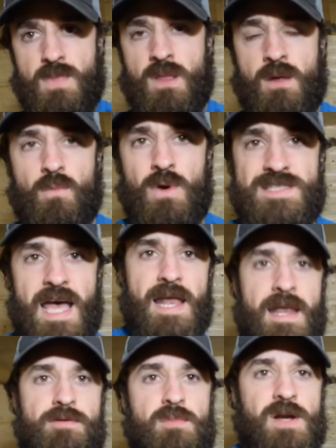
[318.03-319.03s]
What's
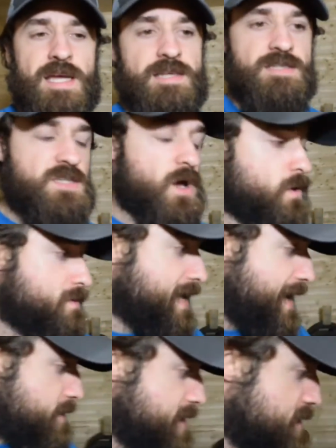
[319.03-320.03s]
happening, everybody? So
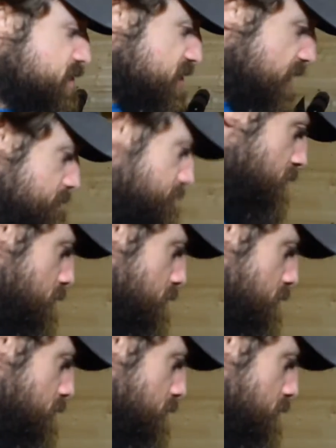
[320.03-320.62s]
down in the gym